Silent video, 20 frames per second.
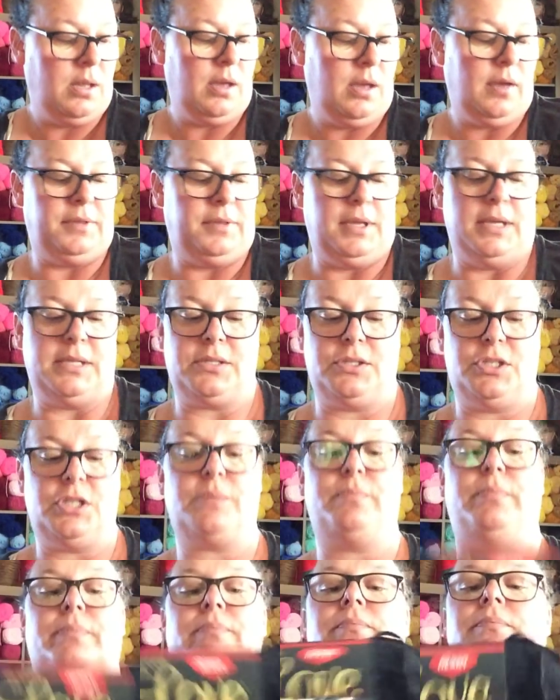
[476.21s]
of this,
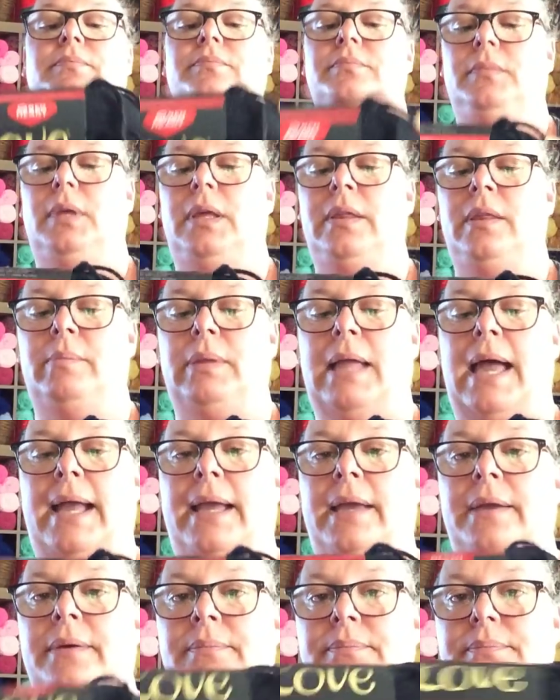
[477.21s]
just in the
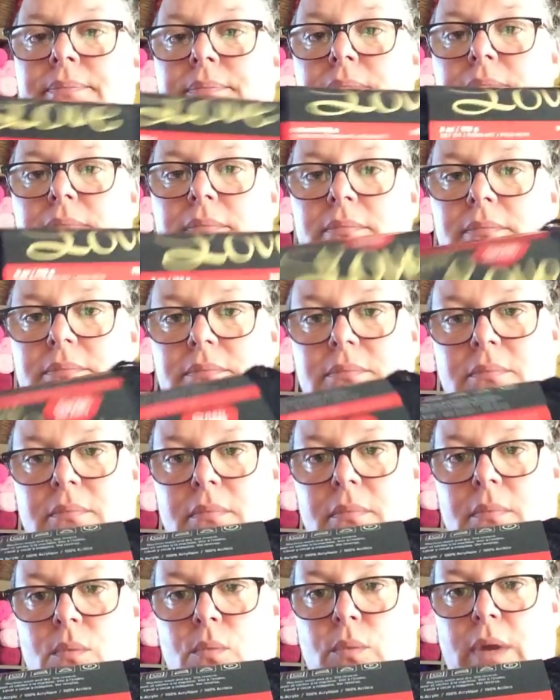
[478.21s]
black.
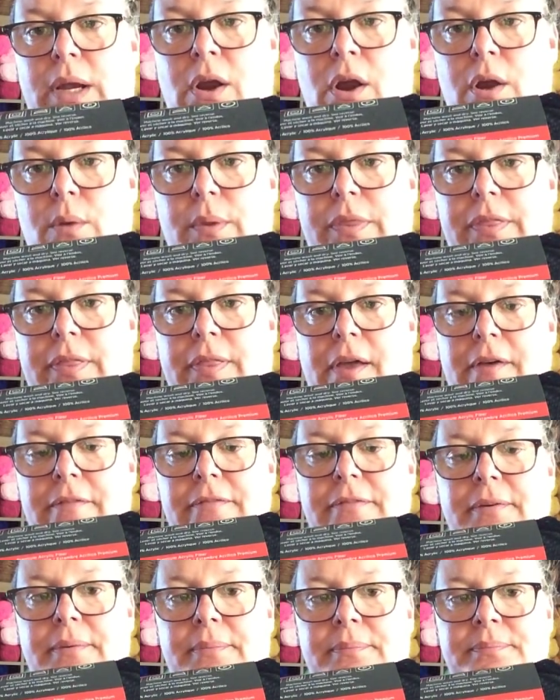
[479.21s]
Red Heart with Love.
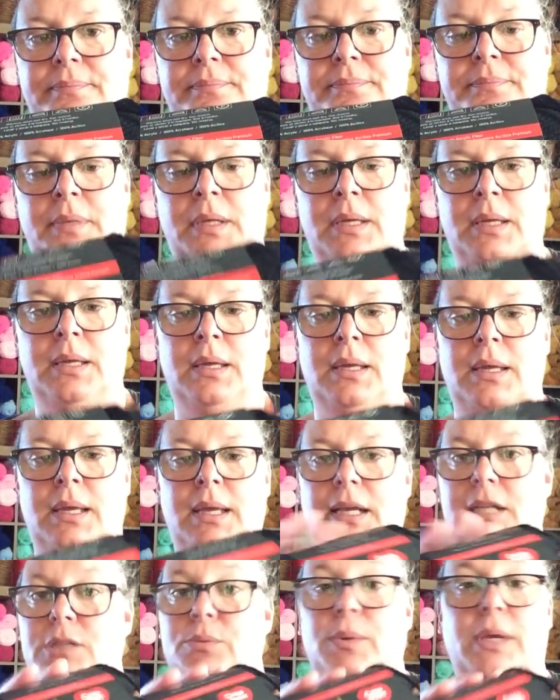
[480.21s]

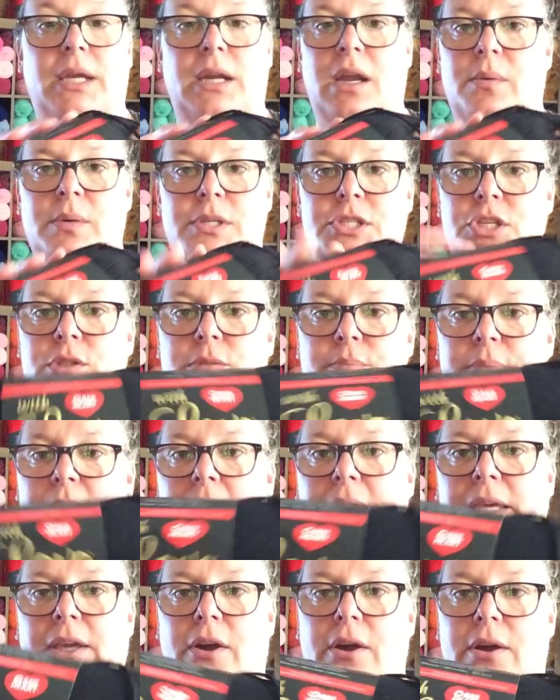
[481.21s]
Because we can always use
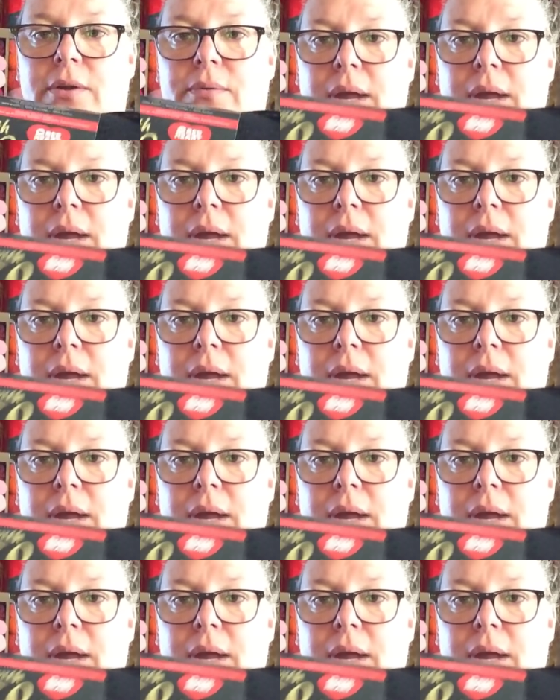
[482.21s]
black yarn,